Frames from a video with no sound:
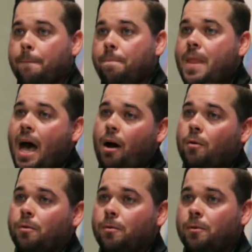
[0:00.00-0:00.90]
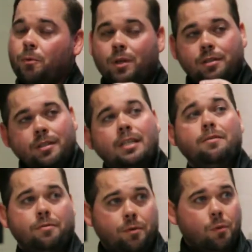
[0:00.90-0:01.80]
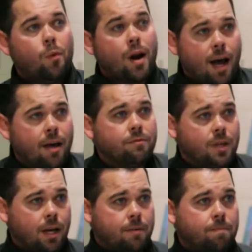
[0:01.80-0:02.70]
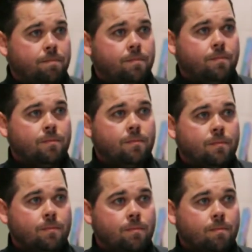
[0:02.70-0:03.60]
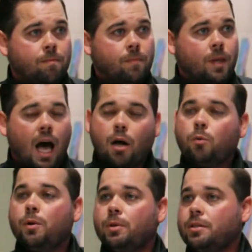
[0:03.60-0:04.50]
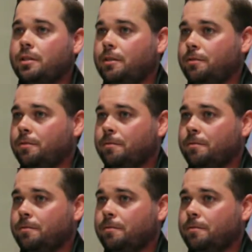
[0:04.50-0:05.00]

Now, receive what I have done. How do we receive?